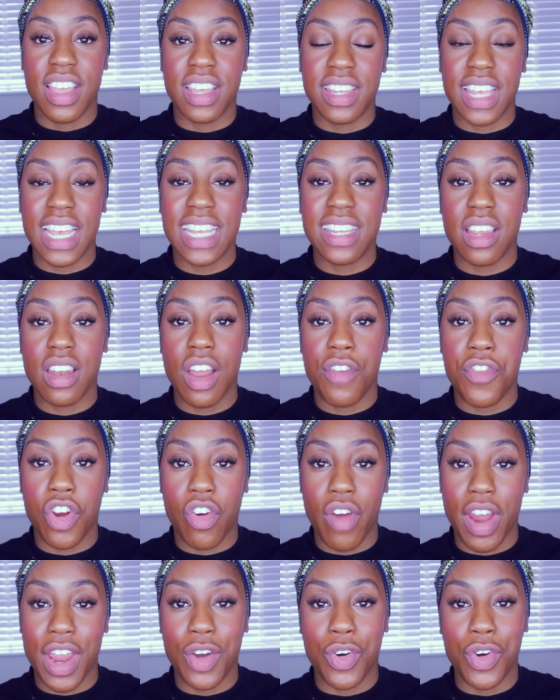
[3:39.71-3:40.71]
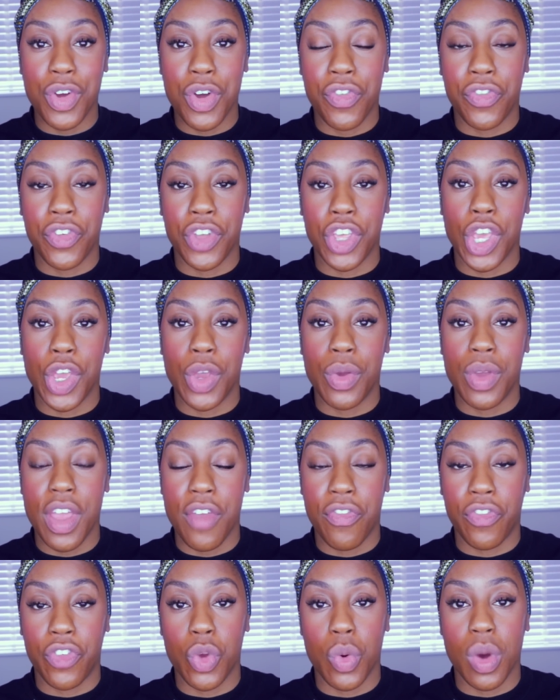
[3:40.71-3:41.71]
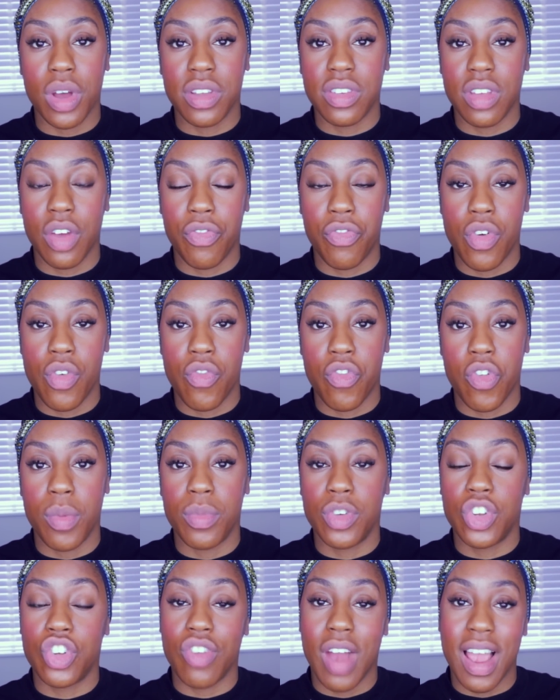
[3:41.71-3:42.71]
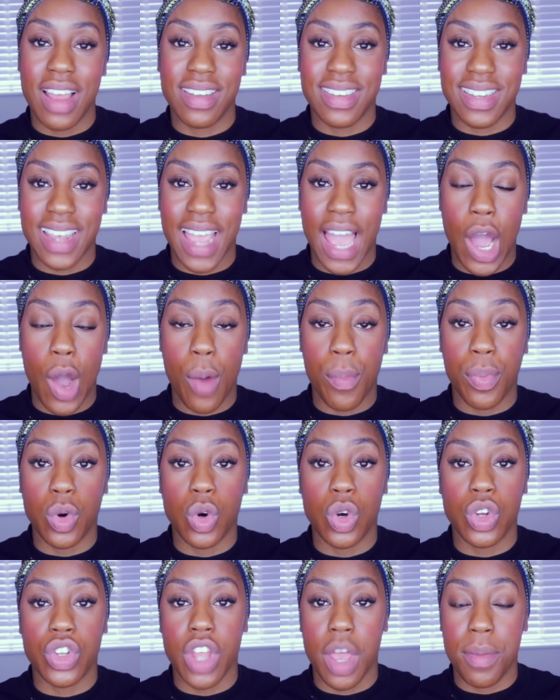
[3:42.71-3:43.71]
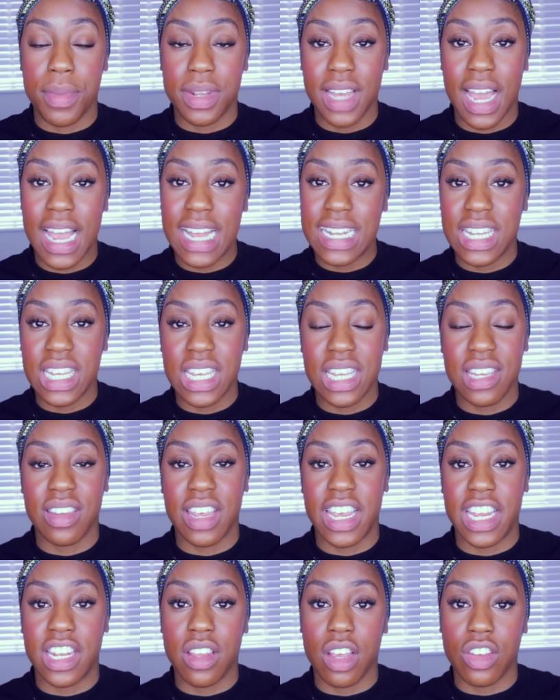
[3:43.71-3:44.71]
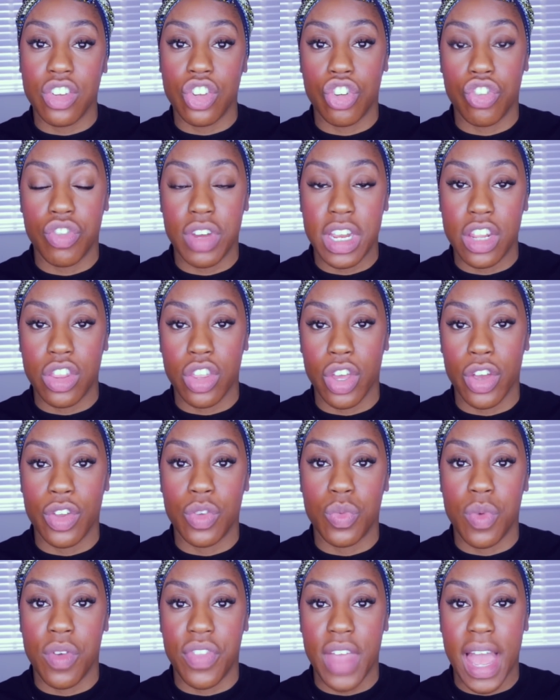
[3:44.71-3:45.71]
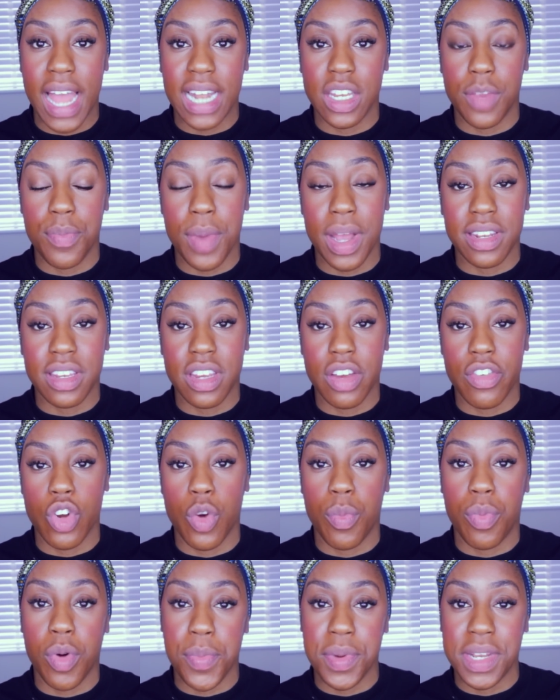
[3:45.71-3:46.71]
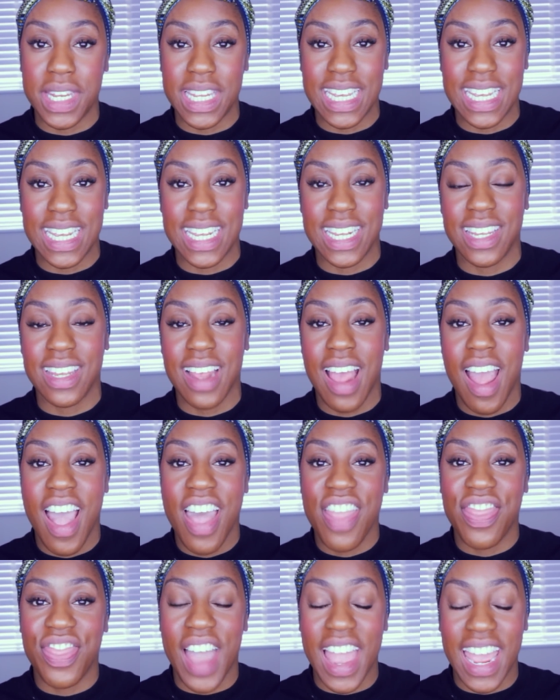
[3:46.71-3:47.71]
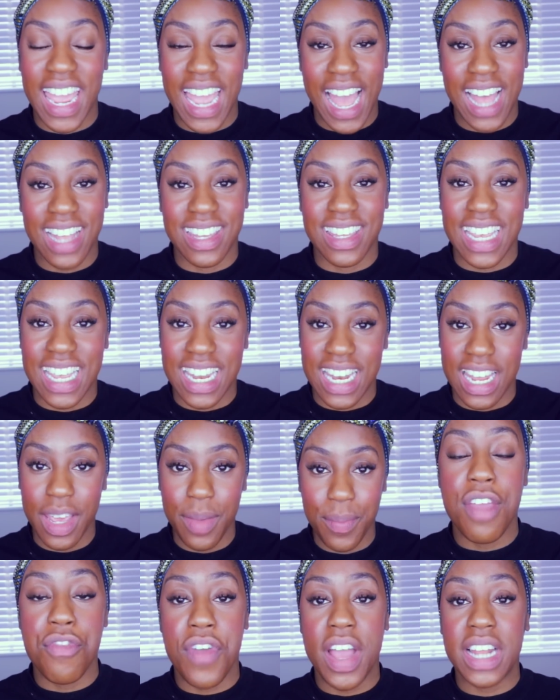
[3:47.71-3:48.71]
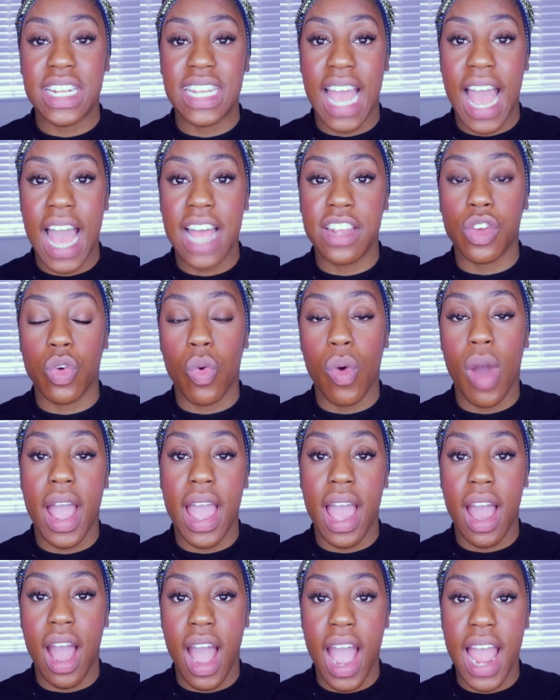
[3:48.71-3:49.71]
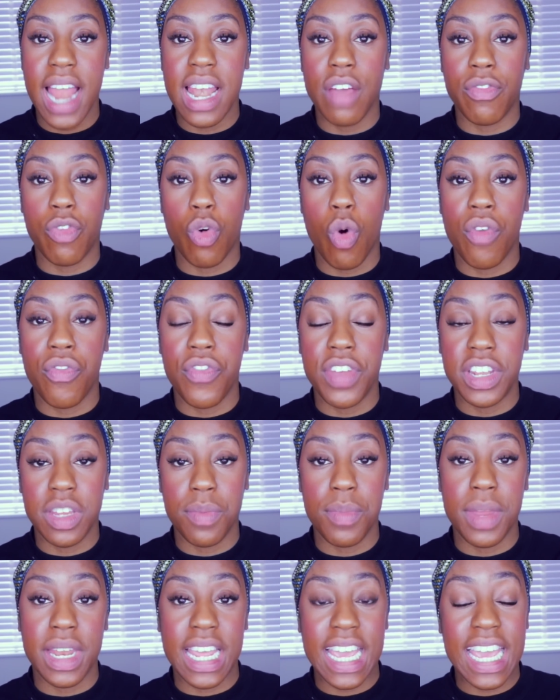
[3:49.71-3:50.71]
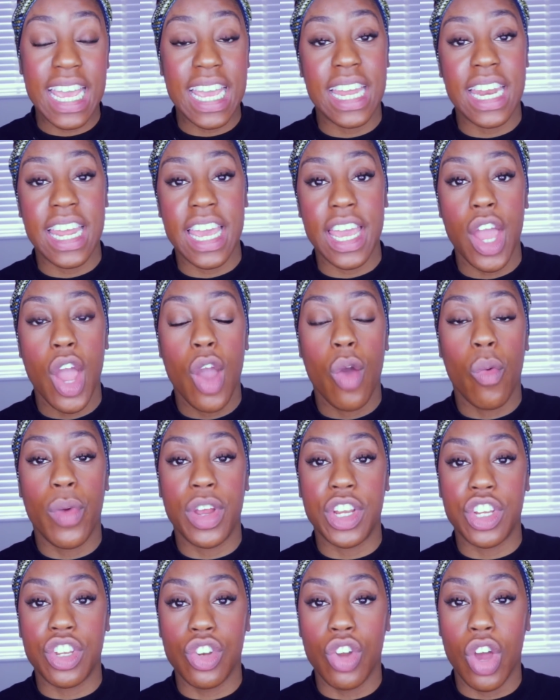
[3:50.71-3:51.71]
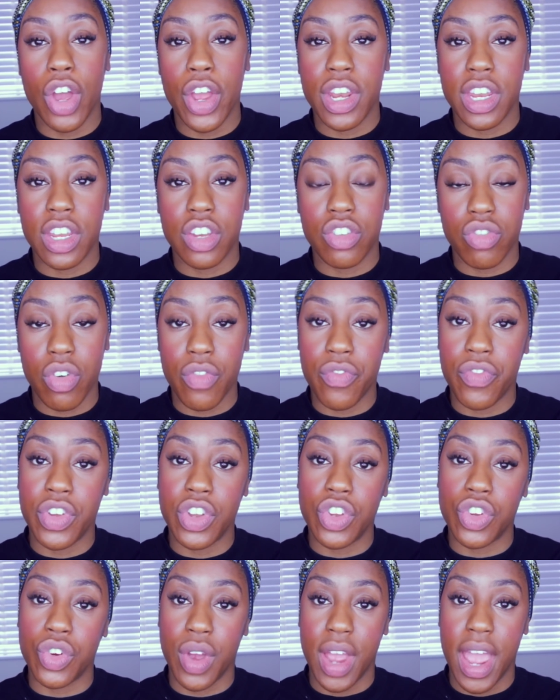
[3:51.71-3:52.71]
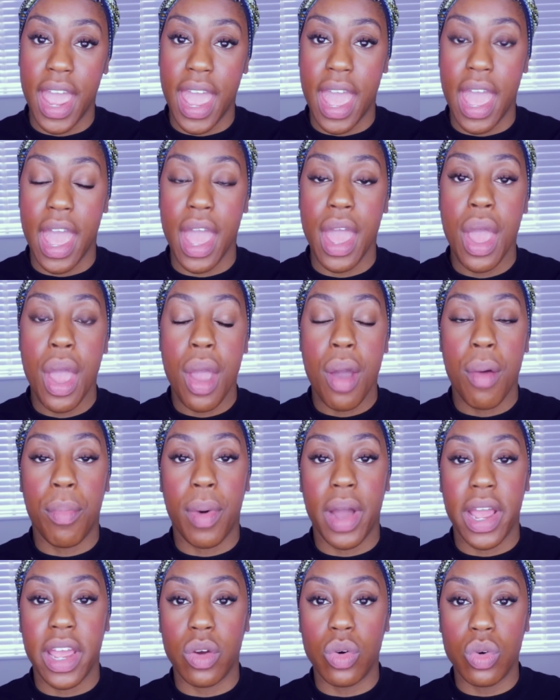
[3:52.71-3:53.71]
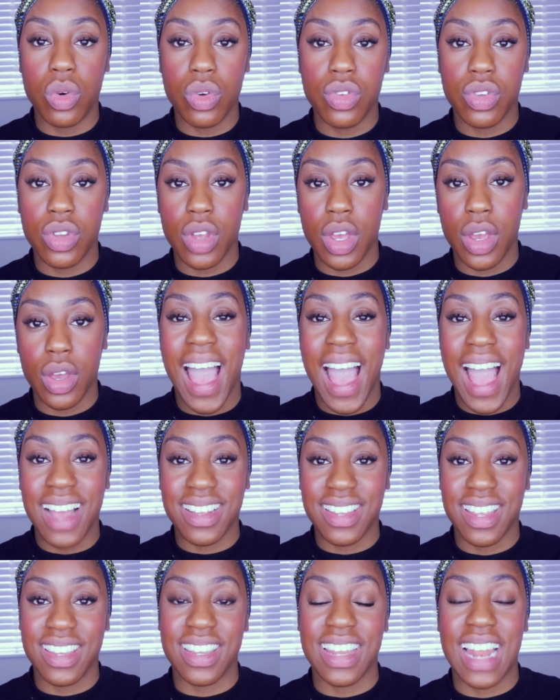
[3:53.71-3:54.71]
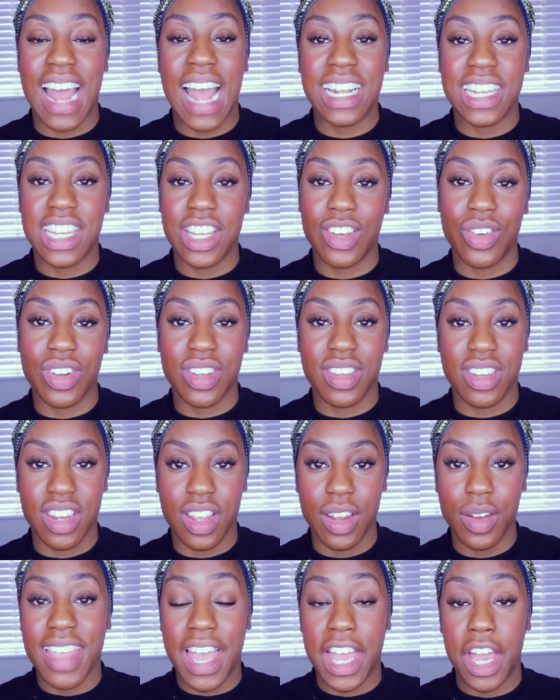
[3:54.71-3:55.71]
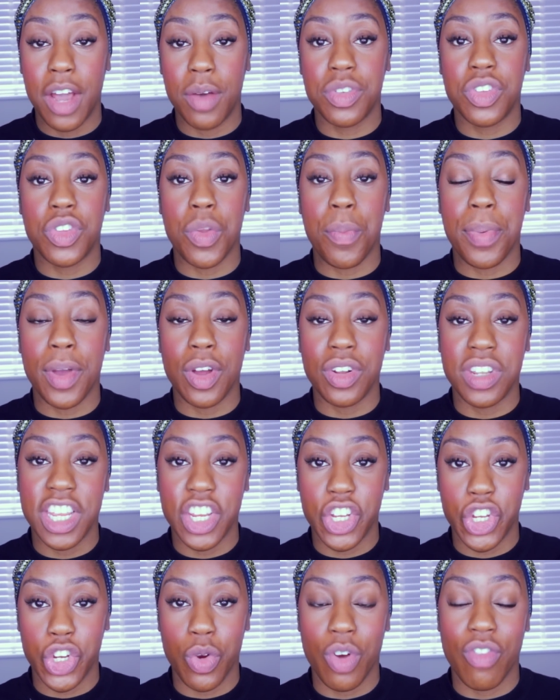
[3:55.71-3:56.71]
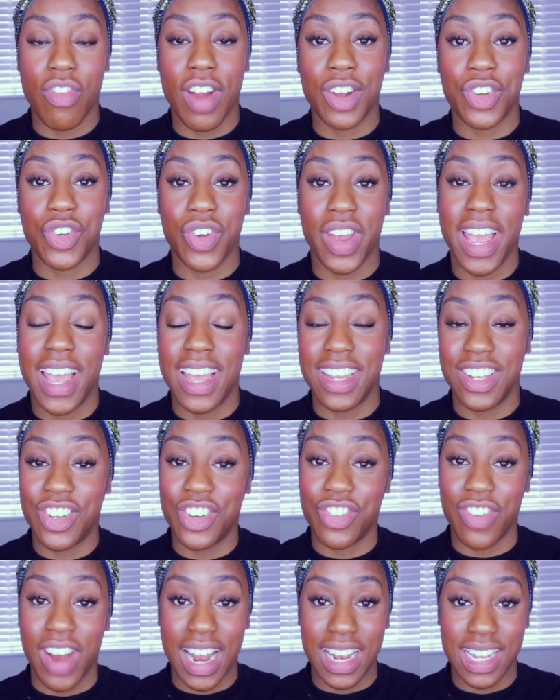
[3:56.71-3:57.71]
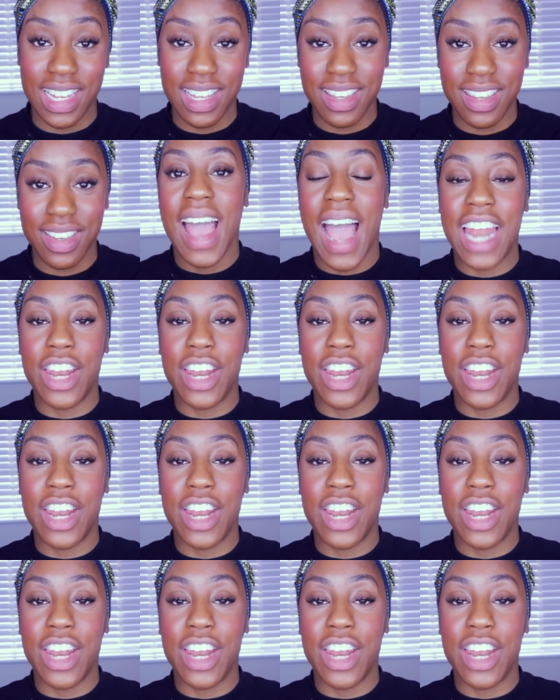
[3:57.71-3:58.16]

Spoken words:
This is another great oil for you if you are suffering from dry scalp or dermatitis. It does treat those with the antibacterial properties that it has in it. In fact, it has quite a high level of vitamin E in it, which not only strengthens your hair, but it also acts as an antioxidant that helps to build tissue around your hair strands.